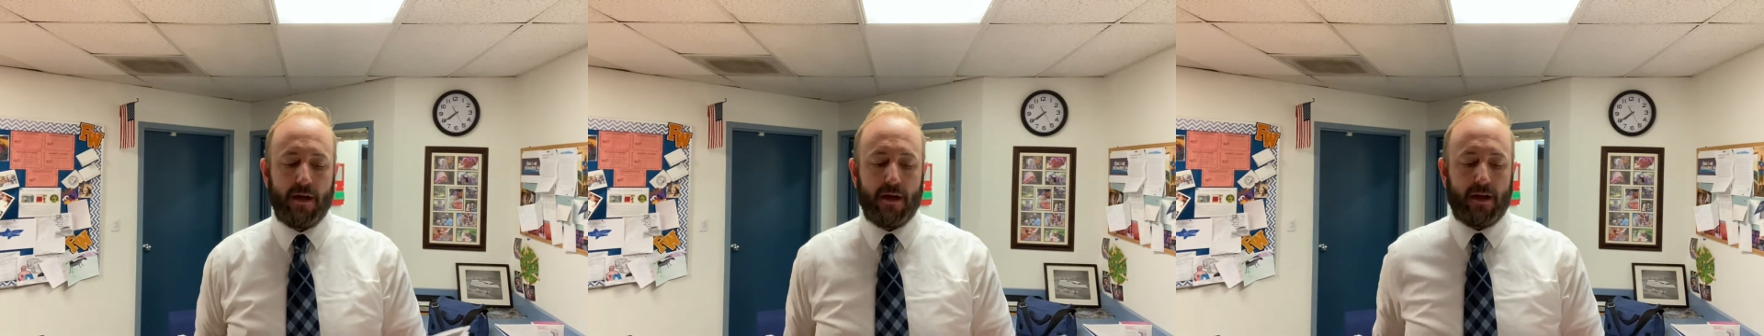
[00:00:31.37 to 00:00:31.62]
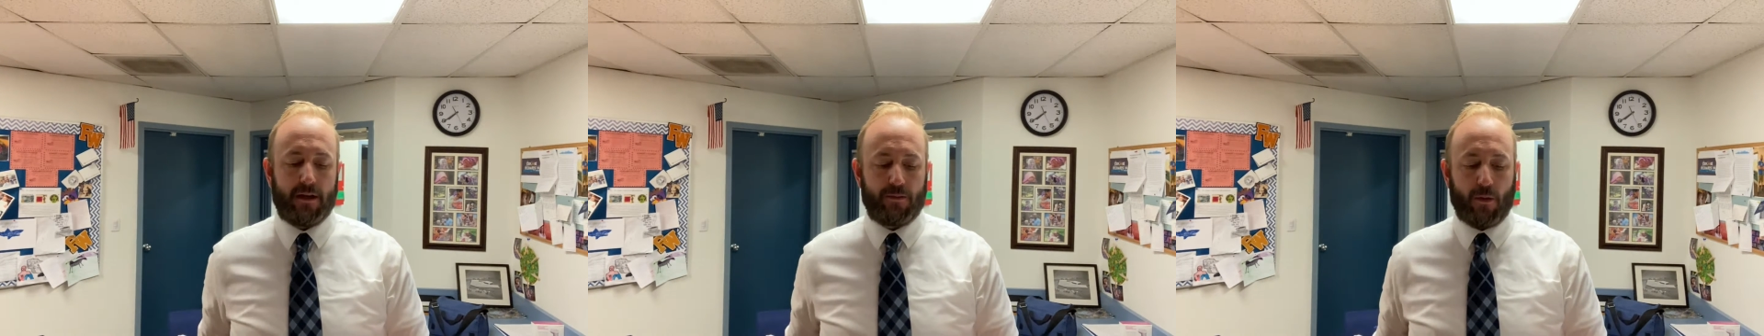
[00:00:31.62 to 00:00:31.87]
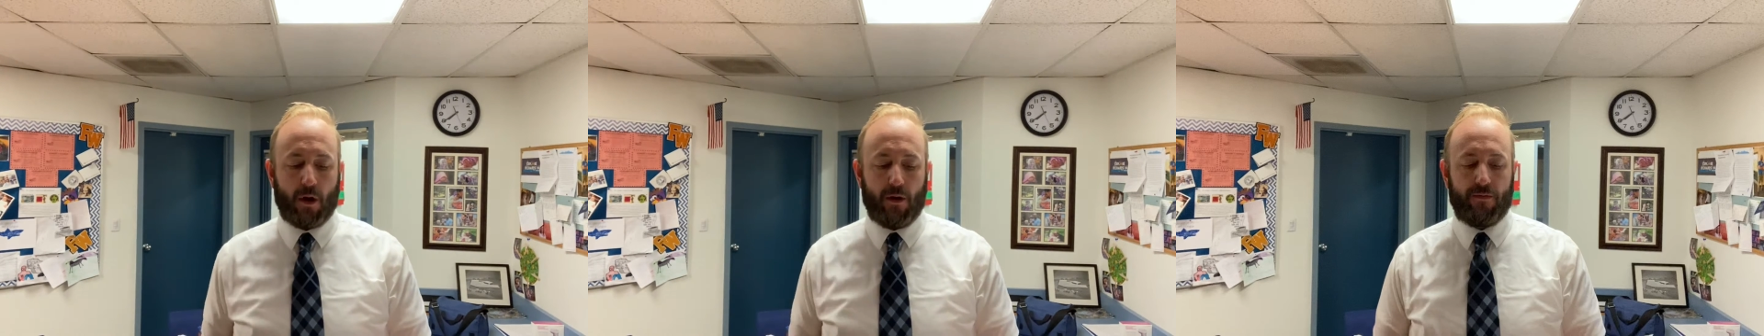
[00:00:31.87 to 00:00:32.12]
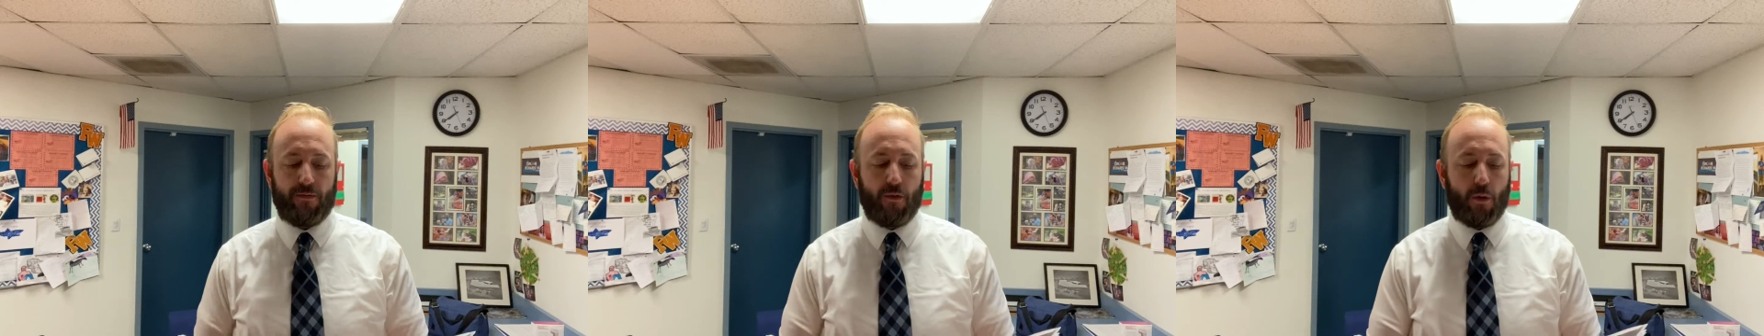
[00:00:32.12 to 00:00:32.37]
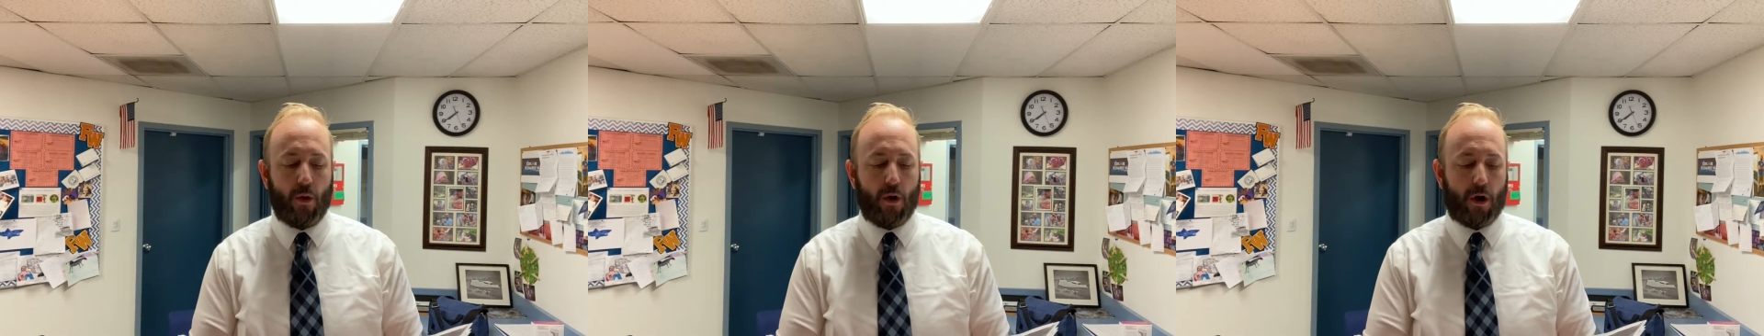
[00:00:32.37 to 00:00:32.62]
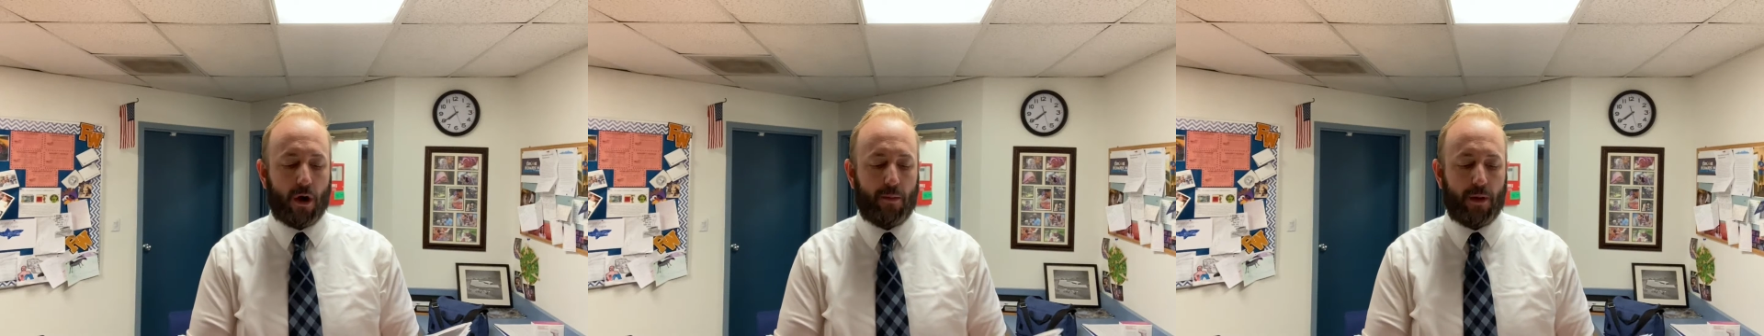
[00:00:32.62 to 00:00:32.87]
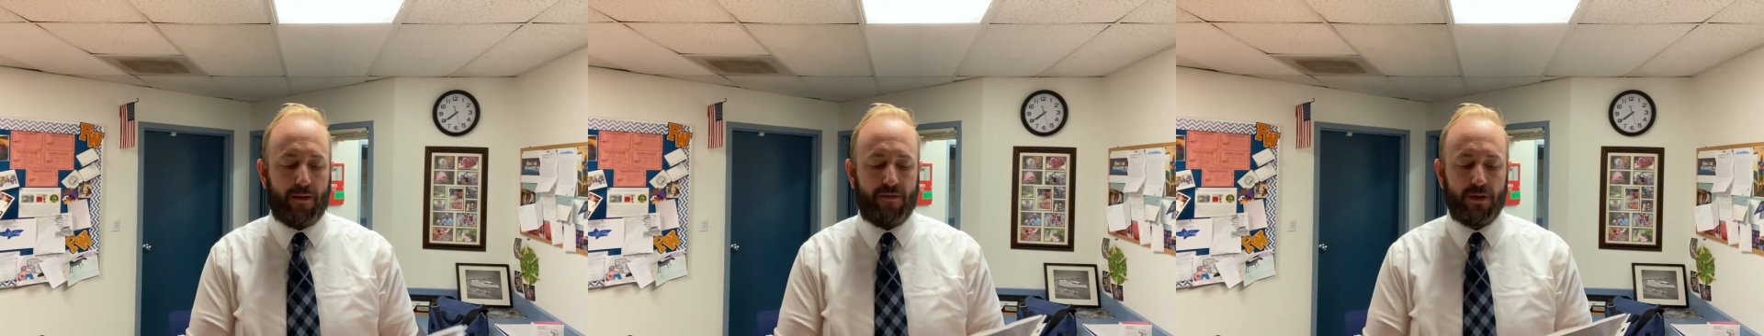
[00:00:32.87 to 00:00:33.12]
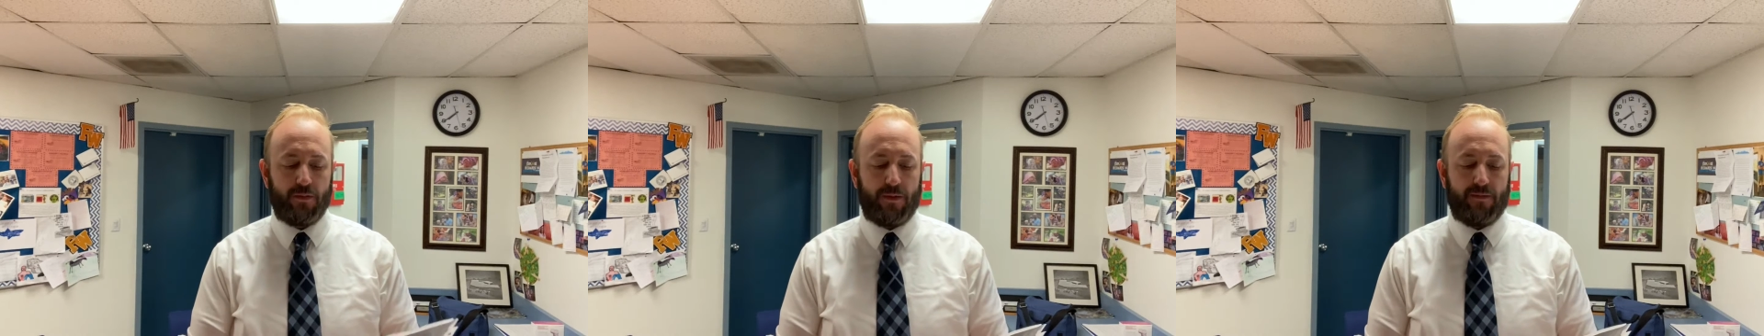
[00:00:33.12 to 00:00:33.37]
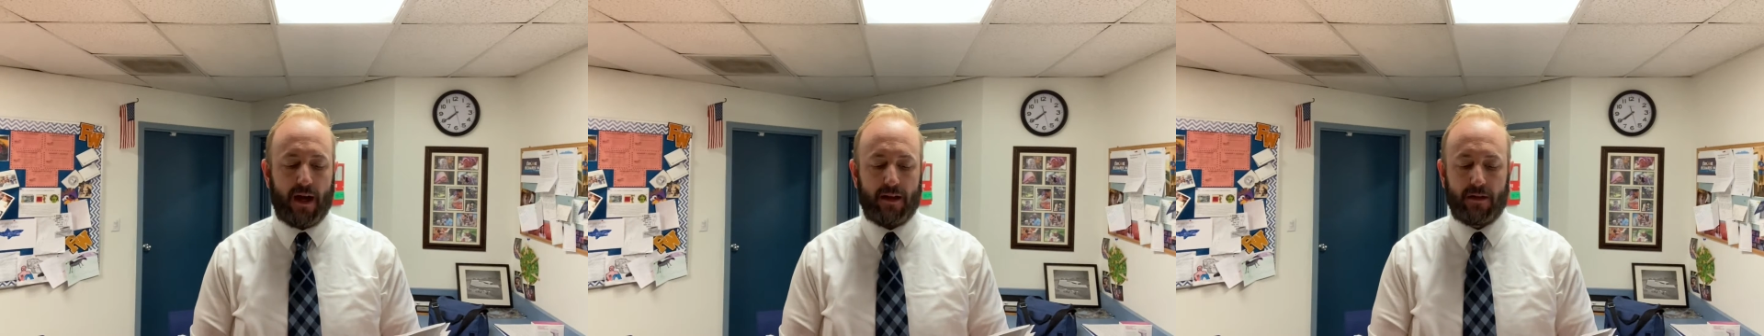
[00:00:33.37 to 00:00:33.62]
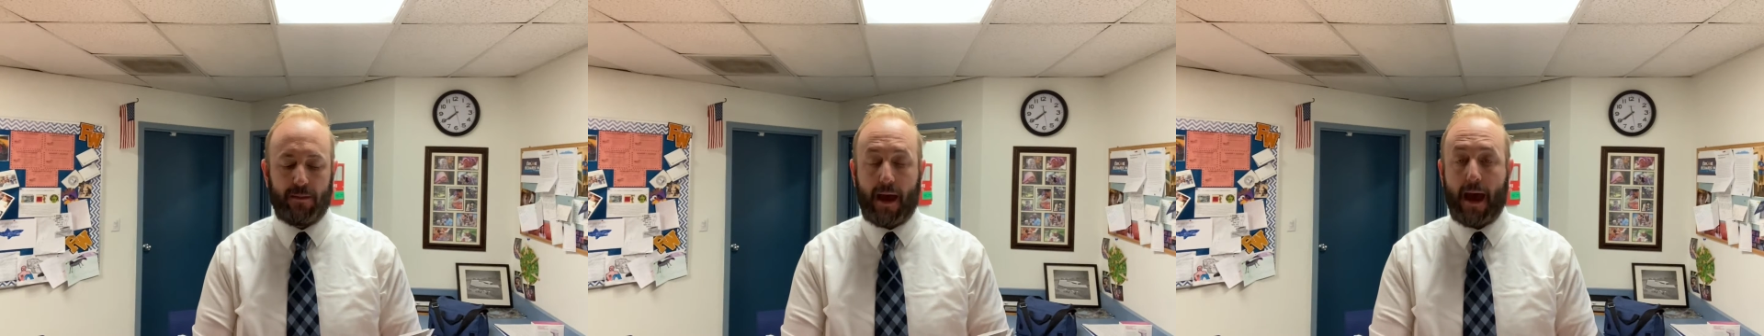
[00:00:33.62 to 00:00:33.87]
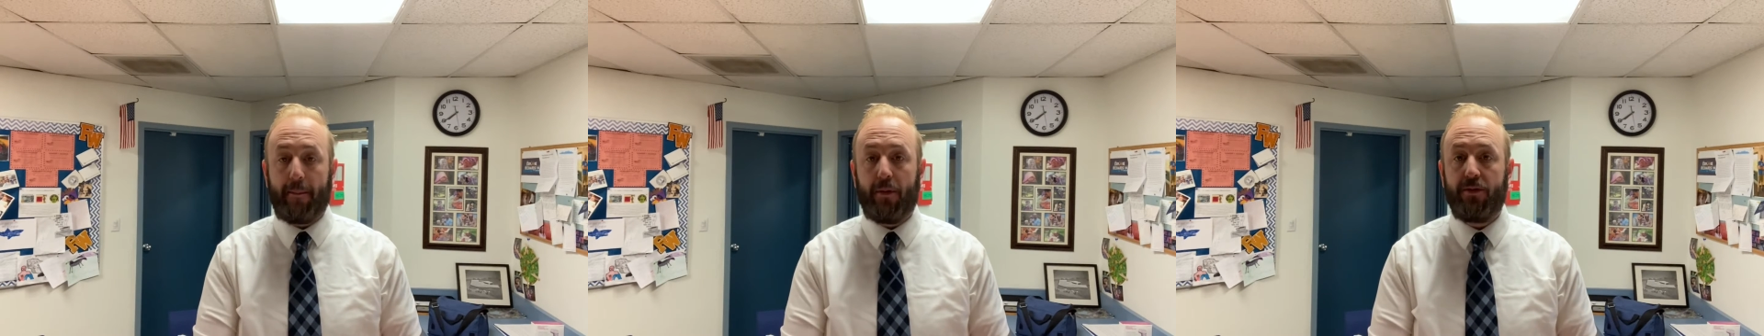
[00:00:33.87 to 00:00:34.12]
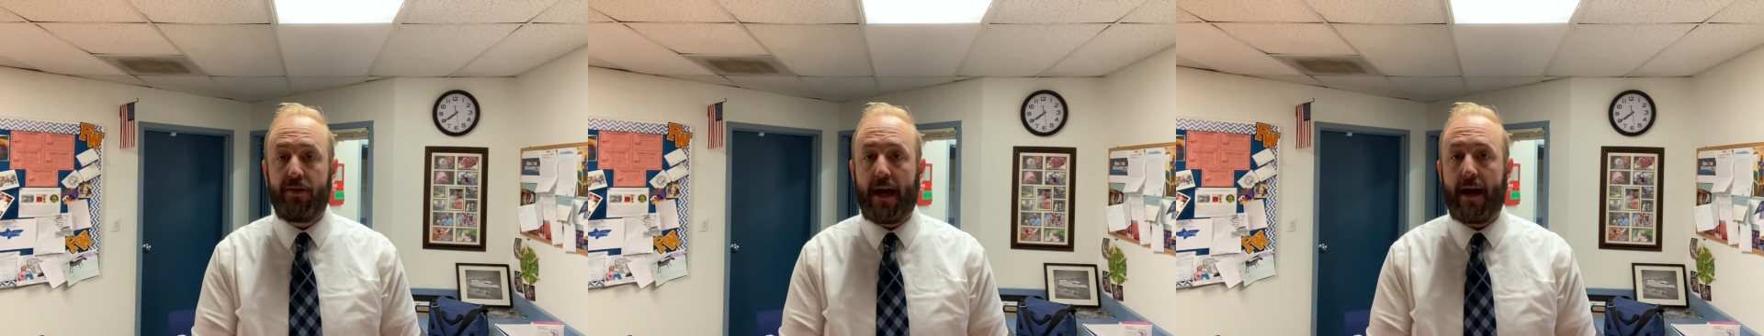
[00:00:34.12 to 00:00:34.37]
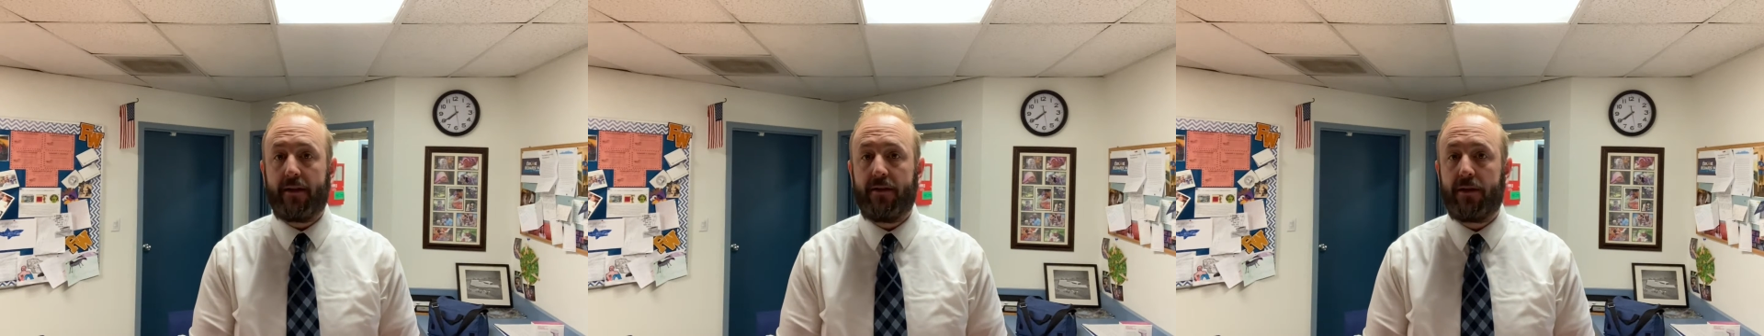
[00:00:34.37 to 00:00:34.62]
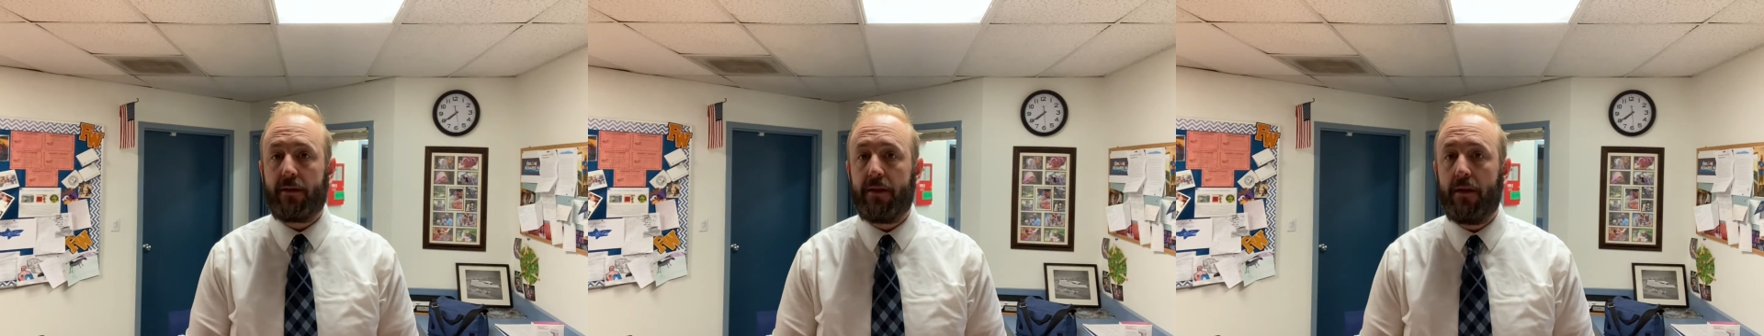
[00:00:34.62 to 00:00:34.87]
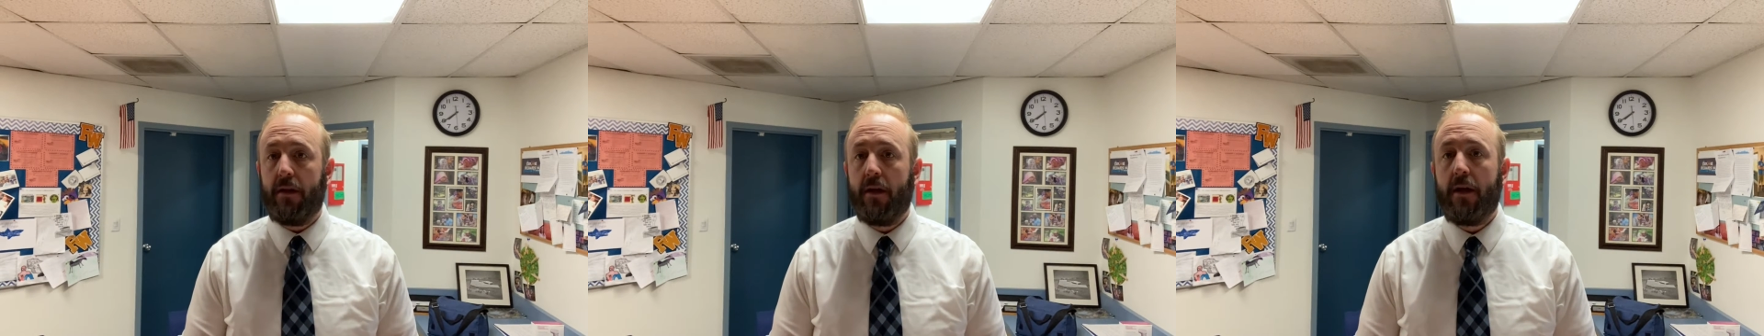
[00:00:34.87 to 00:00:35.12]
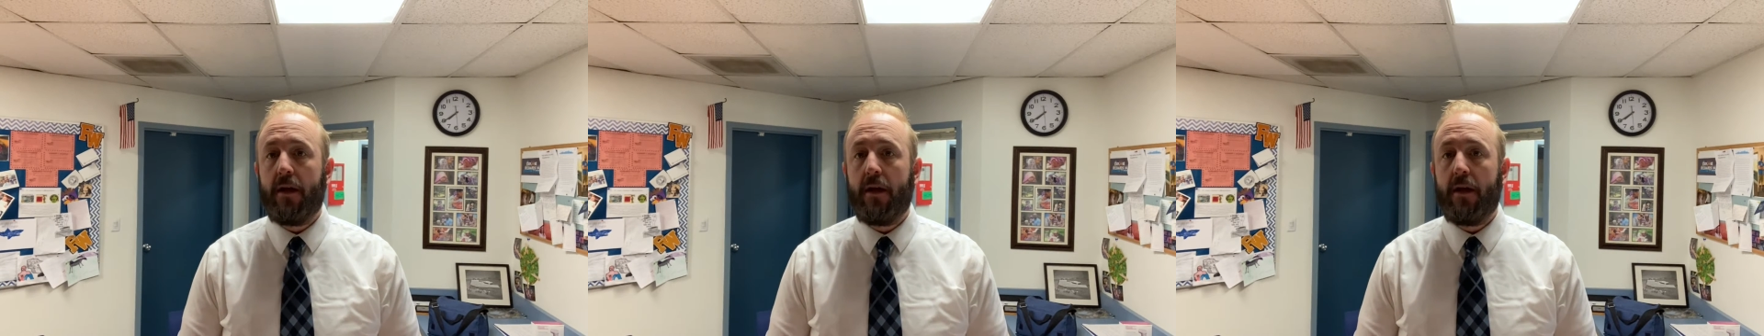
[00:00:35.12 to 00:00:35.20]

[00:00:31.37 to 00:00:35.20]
and tomorrow for breakfast, we've got some Apple Jack cereal.